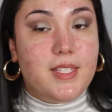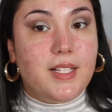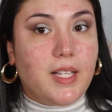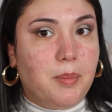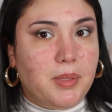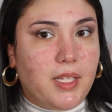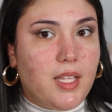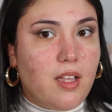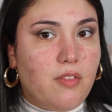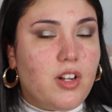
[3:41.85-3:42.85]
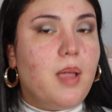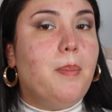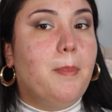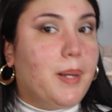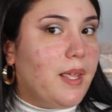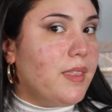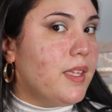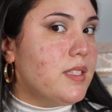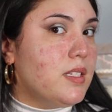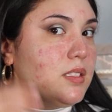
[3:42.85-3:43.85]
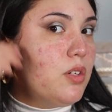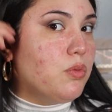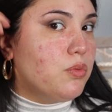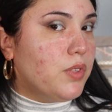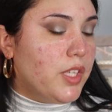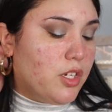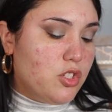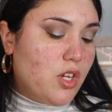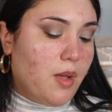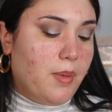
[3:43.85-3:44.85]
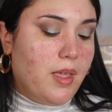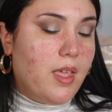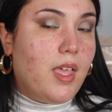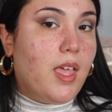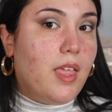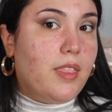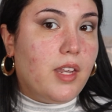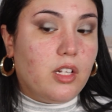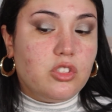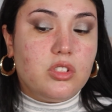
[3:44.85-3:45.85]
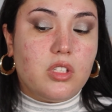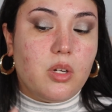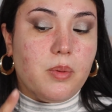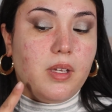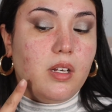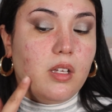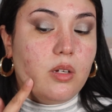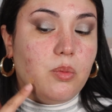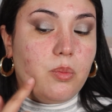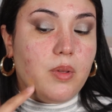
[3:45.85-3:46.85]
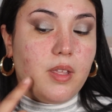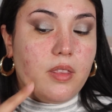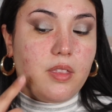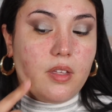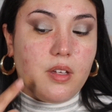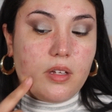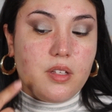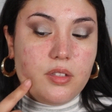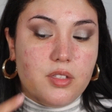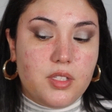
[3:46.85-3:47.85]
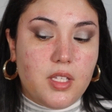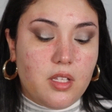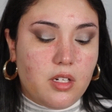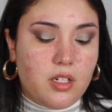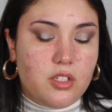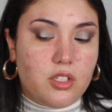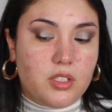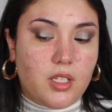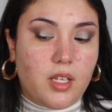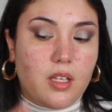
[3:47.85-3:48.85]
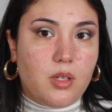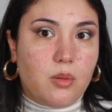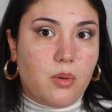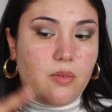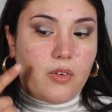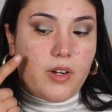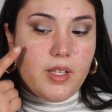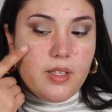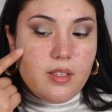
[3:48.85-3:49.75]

didn't completely cover it up, but I think it does a really good job. And then I'll just go in with a concealer and just like go over it.